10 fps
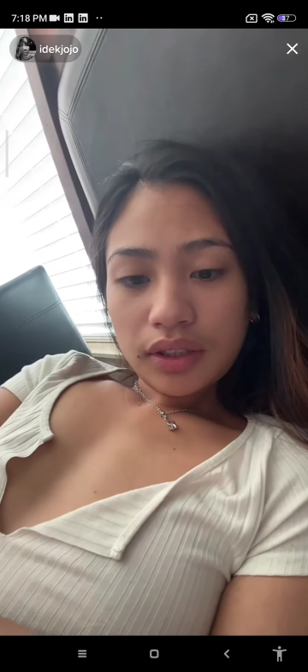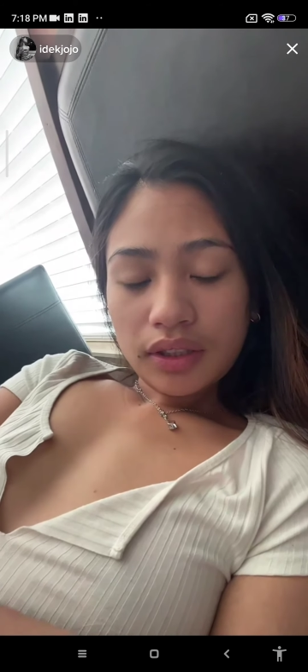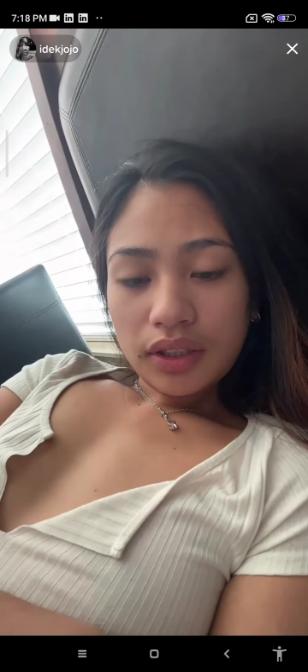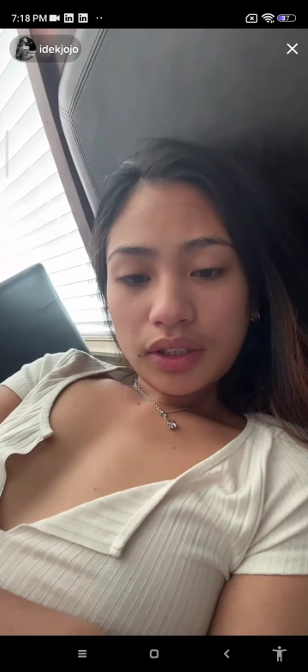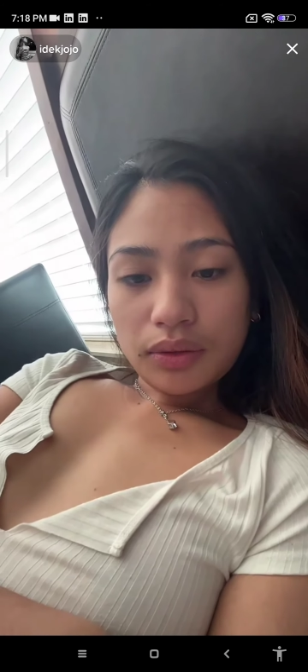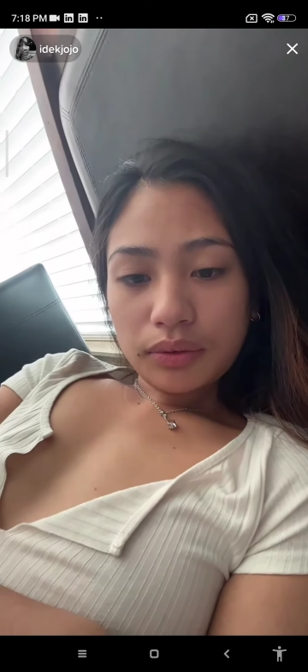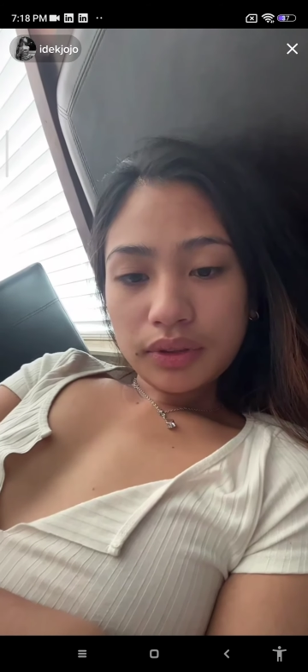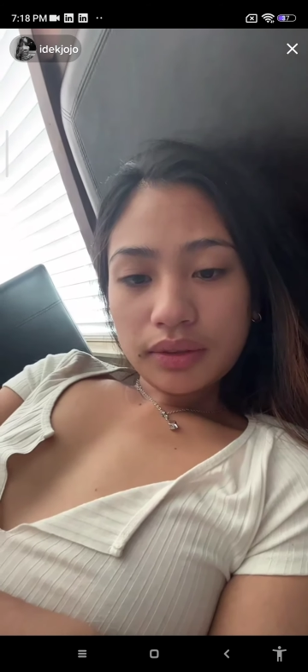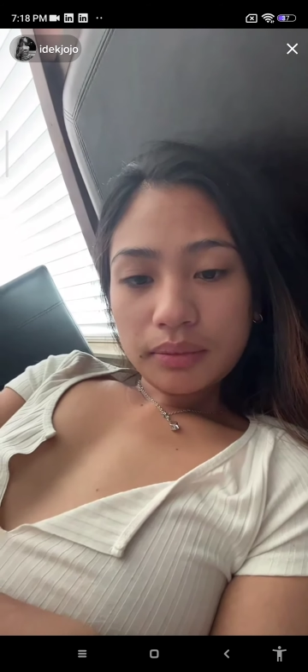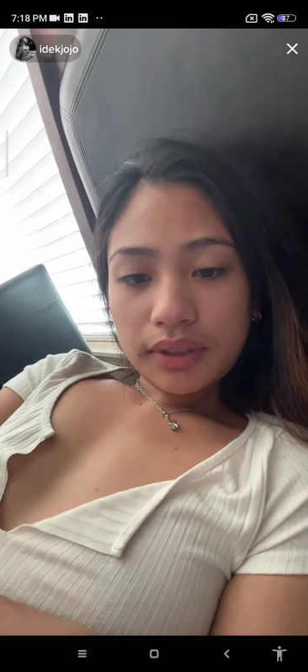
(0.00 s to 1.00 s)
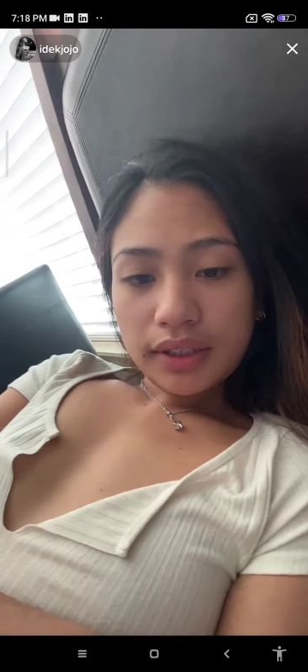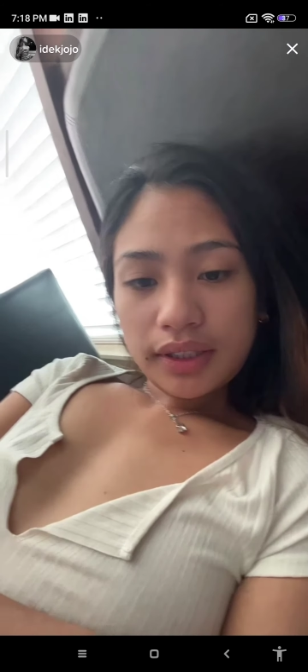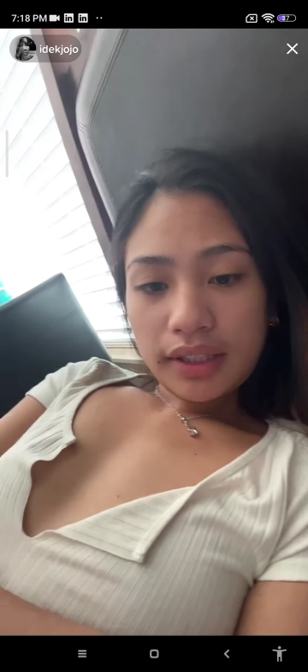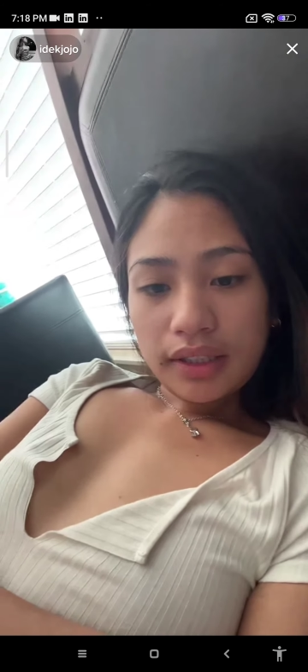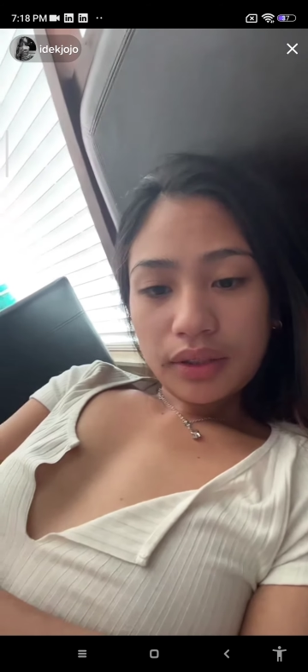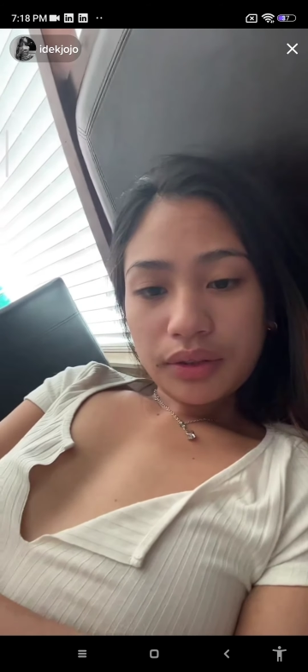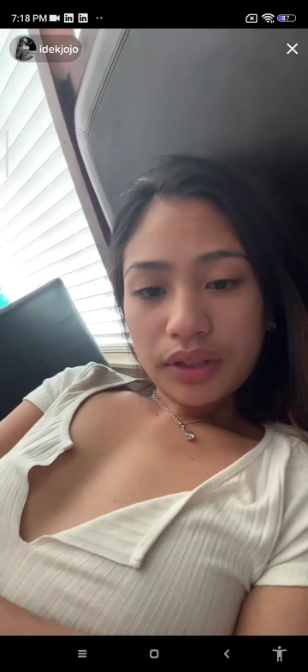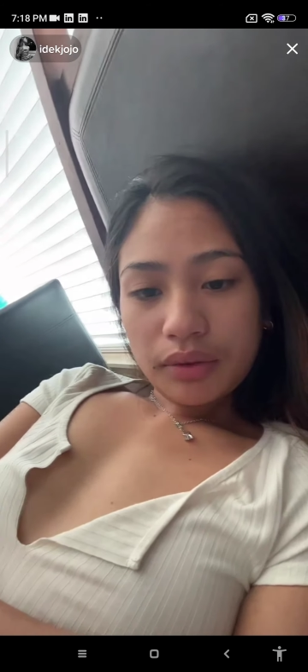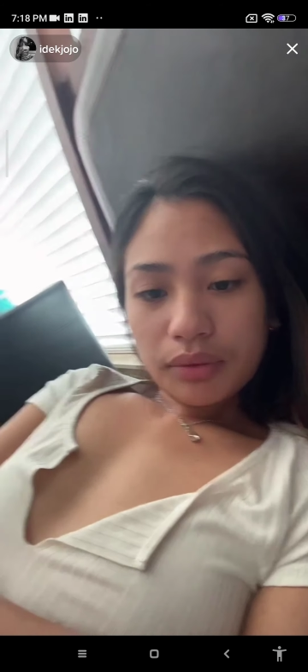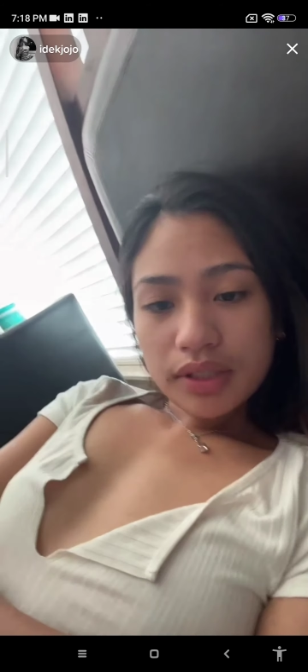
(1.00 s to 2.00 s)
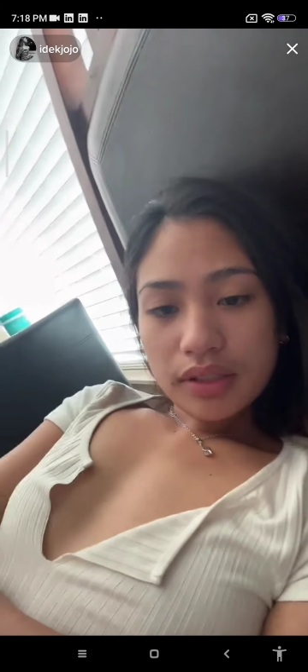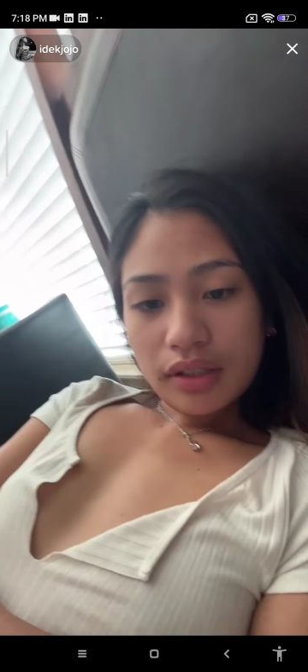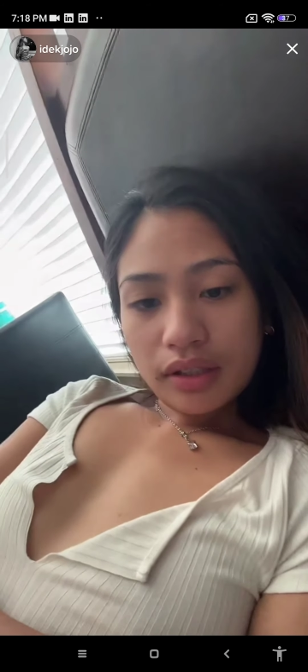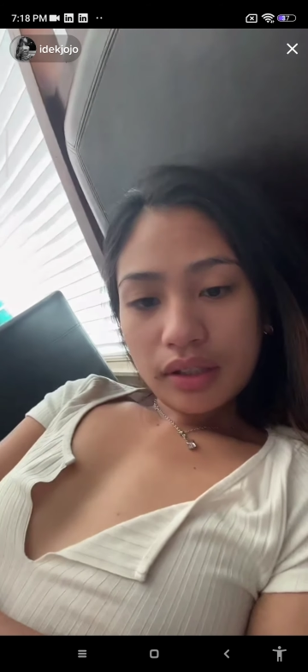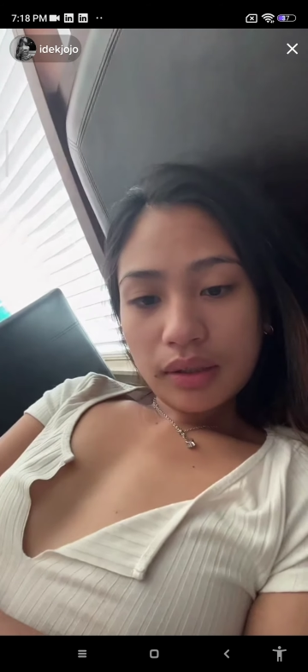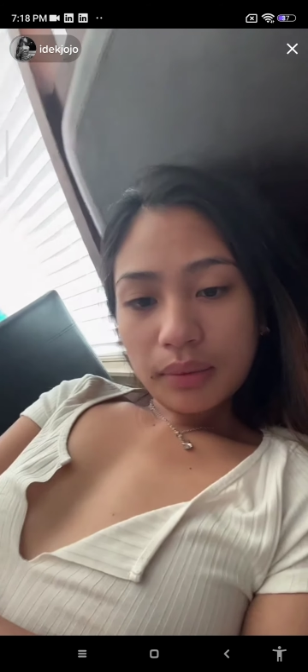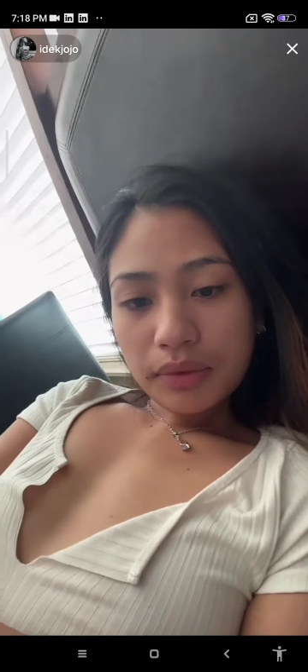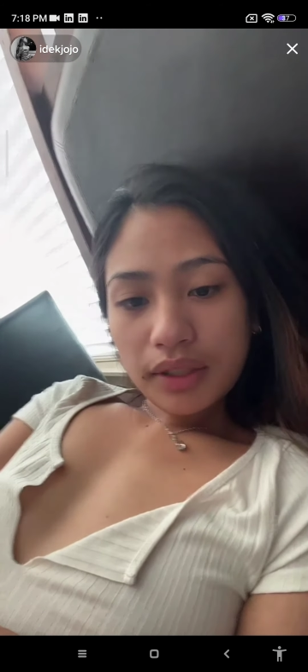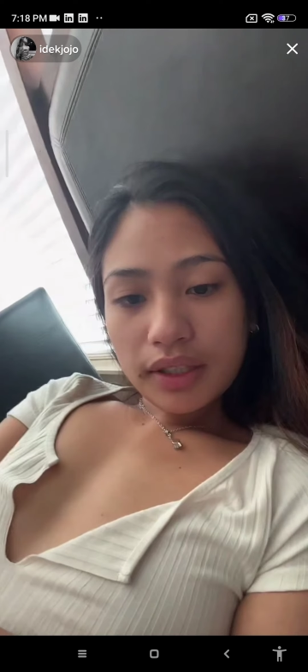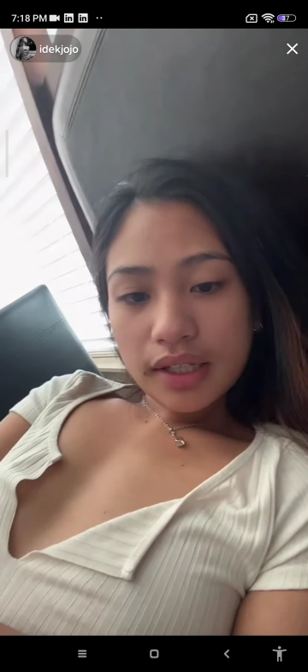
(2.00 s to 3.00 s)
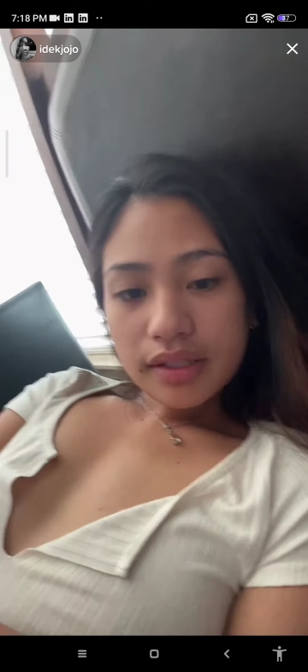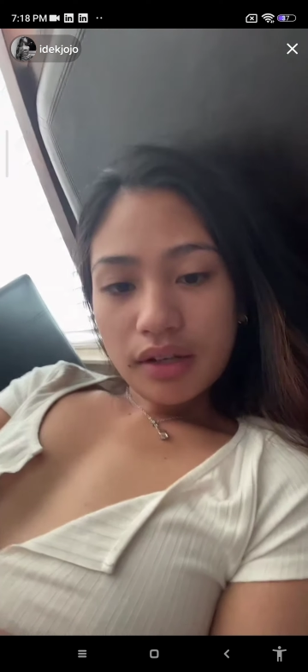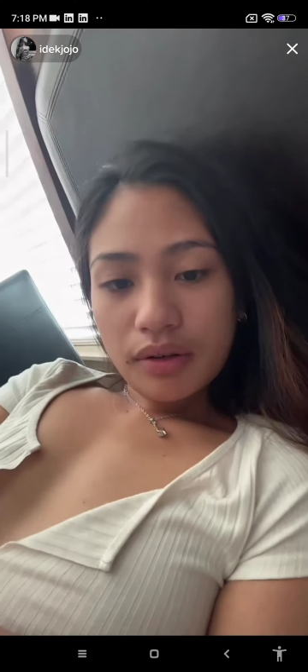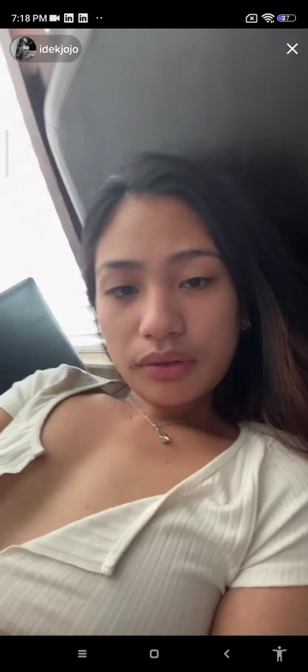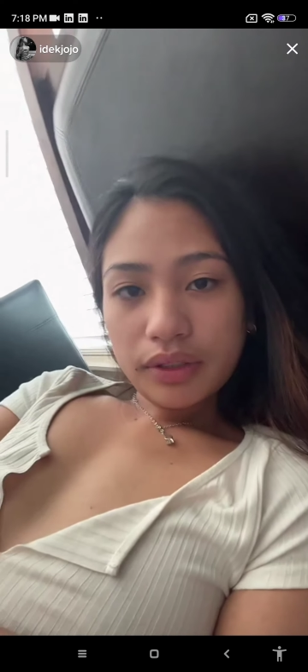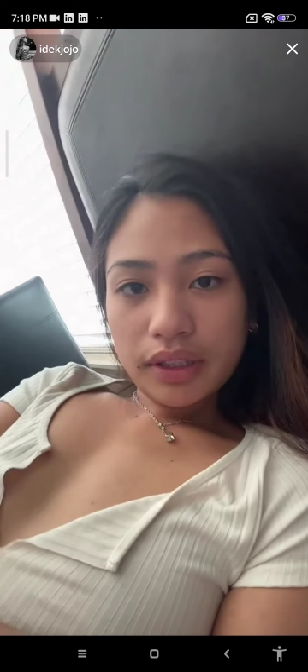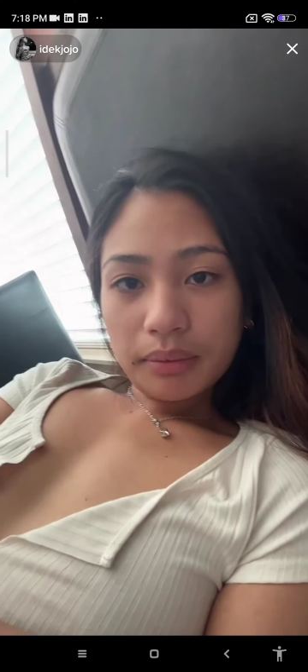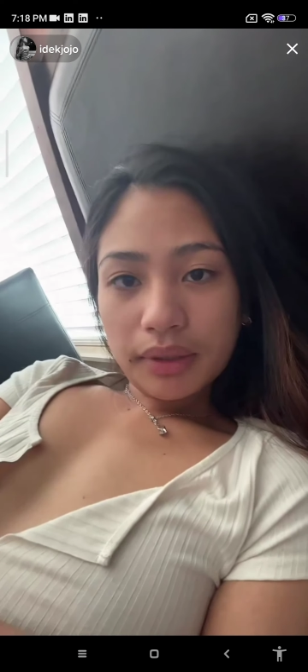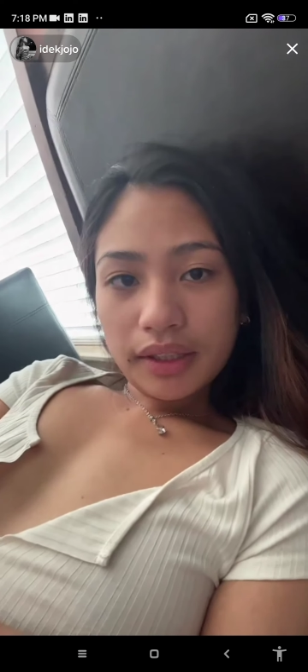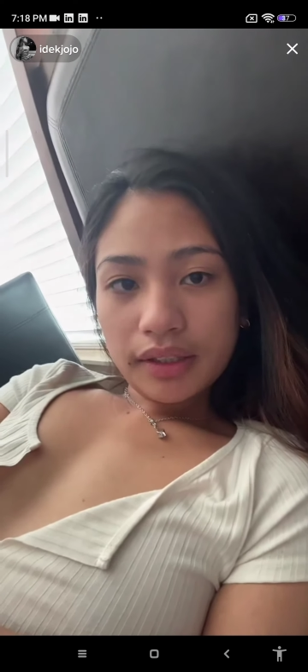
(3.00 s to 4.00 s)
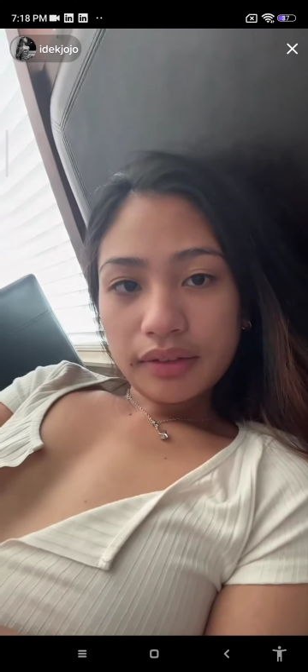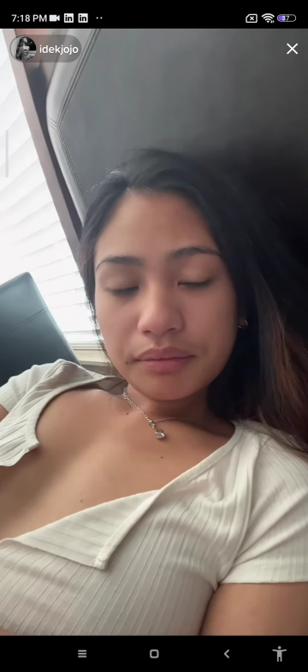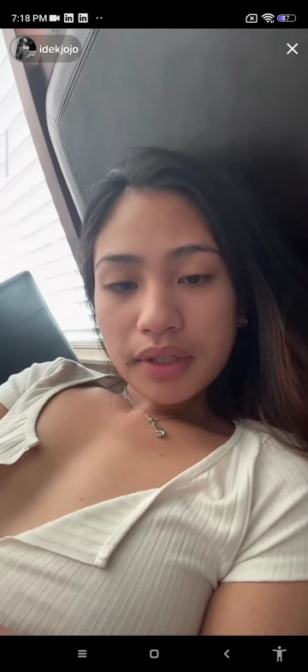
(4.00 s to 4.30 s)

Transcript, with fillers: How old am I? Hello, Kitty. What's up? Guess how old am I?